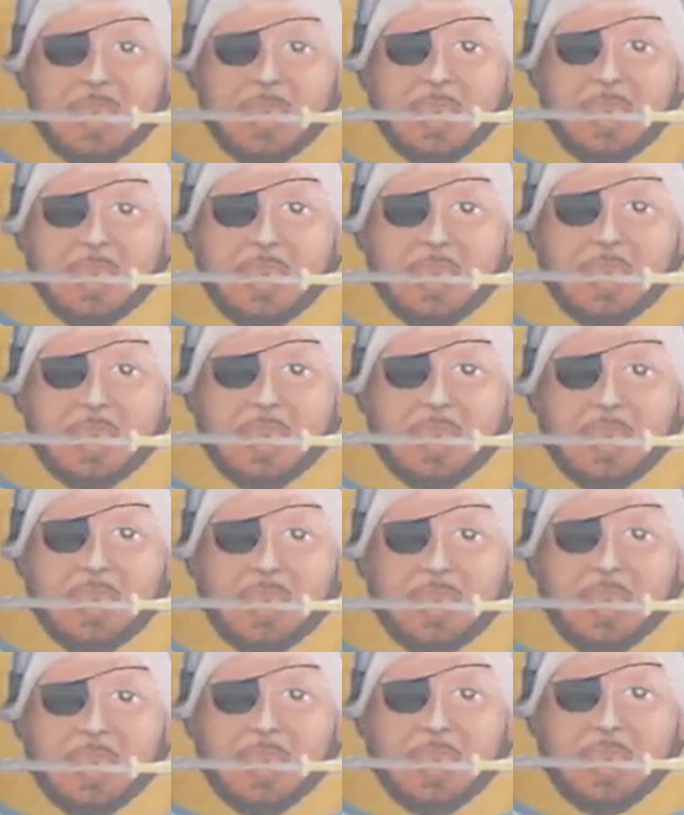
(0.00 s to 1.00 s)

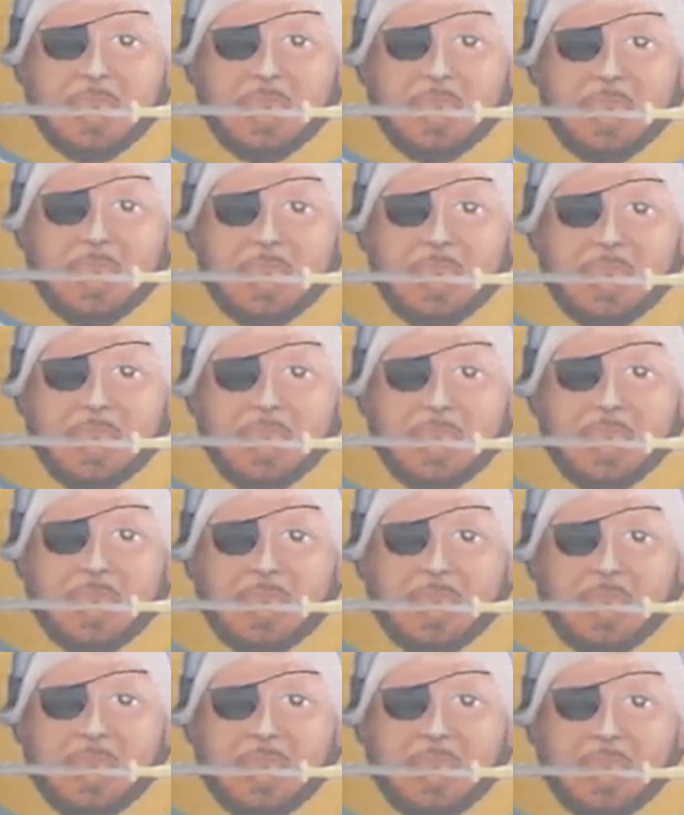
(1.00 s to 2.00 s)

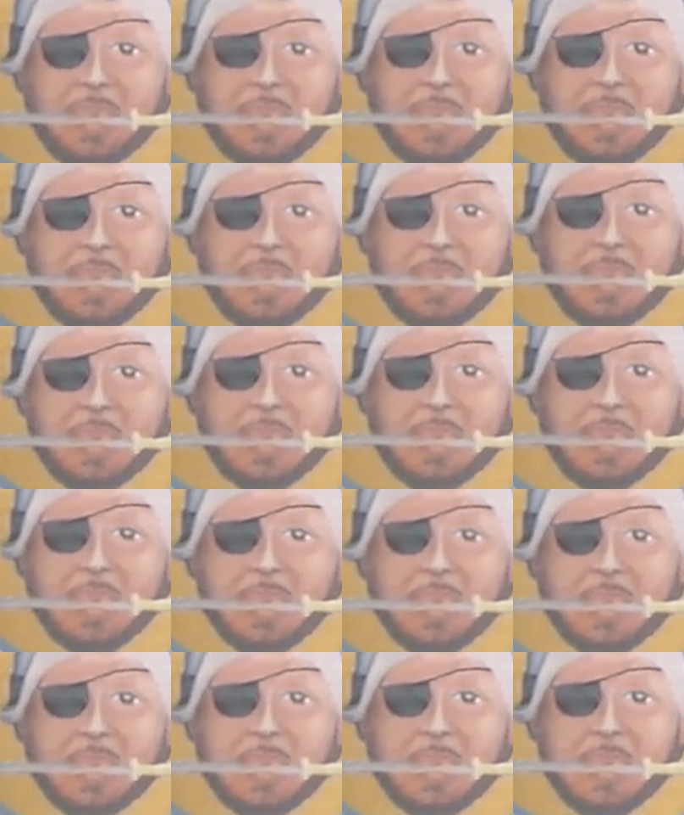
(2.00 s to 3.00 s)

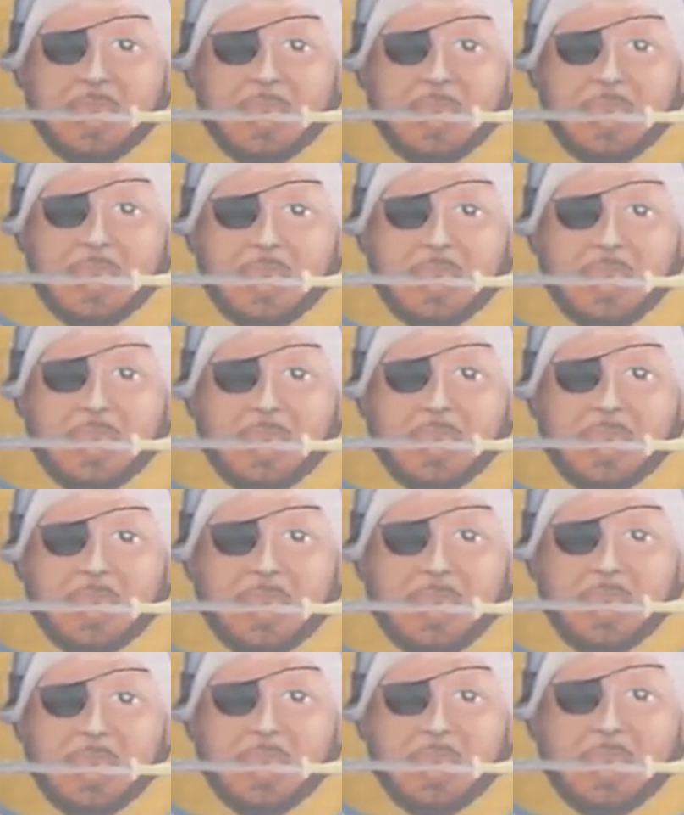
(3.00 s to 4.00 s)

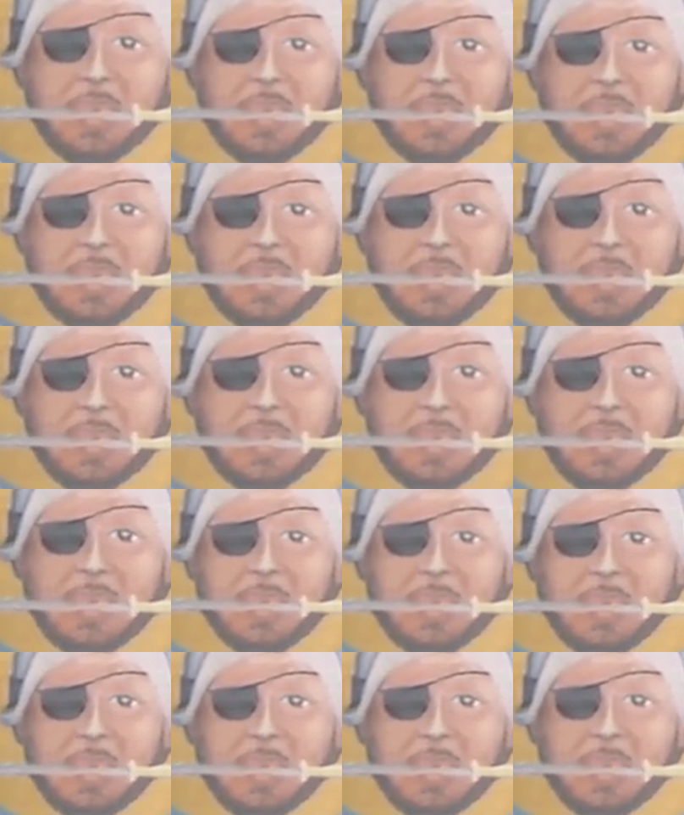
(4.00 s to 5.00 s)

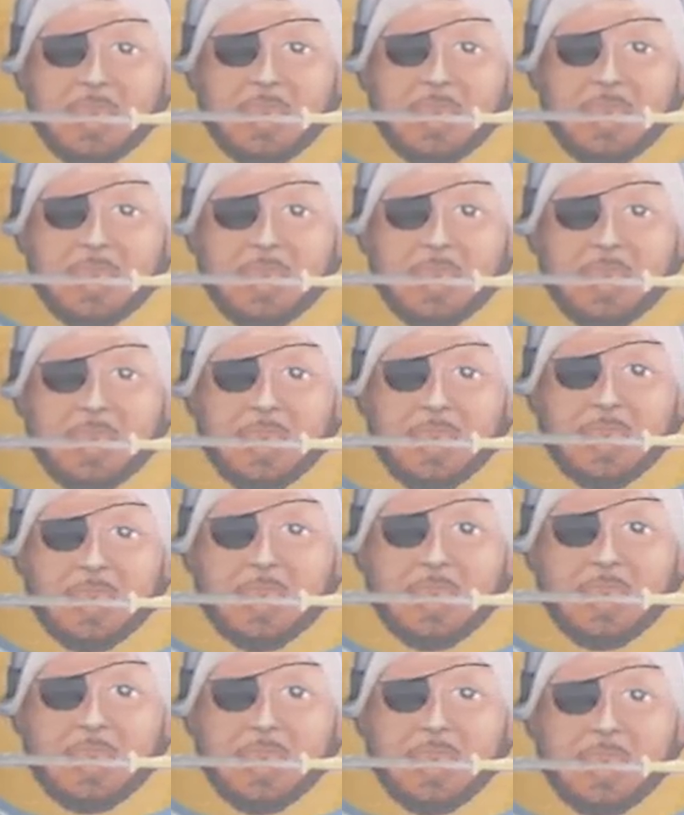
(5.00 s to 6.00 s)

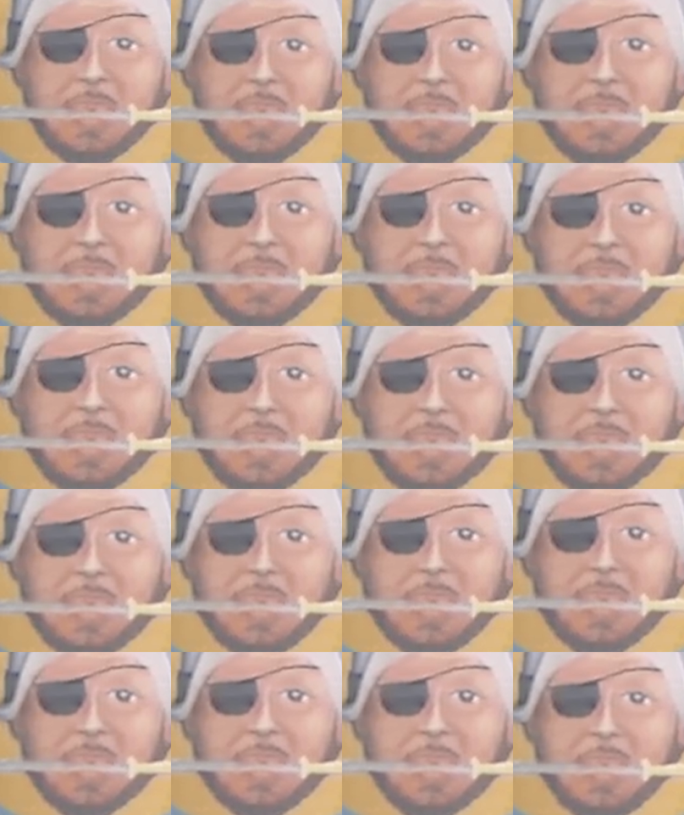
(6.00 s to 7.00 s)

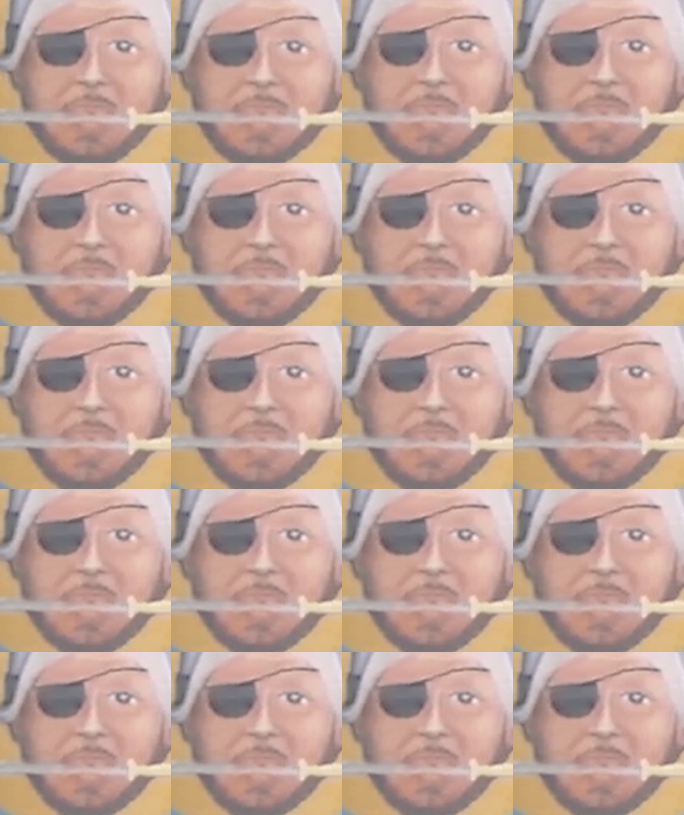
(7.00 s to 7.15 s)
This person isn't speaking.